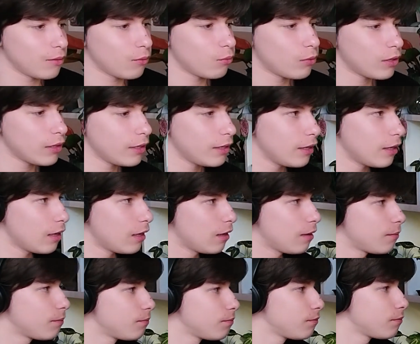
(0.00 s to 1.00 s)
really
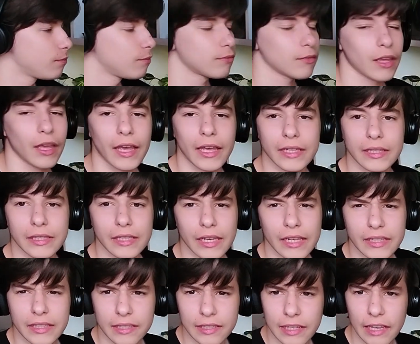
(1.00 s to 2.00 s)

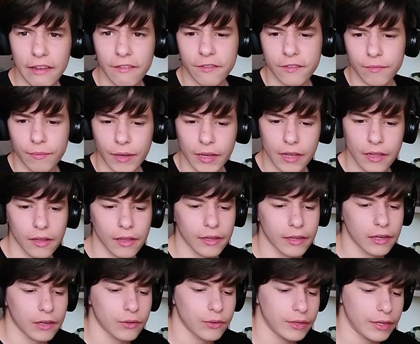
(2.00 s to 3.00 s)
it saved my
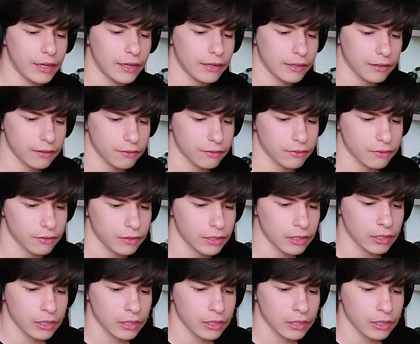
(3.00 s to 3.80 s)
like creative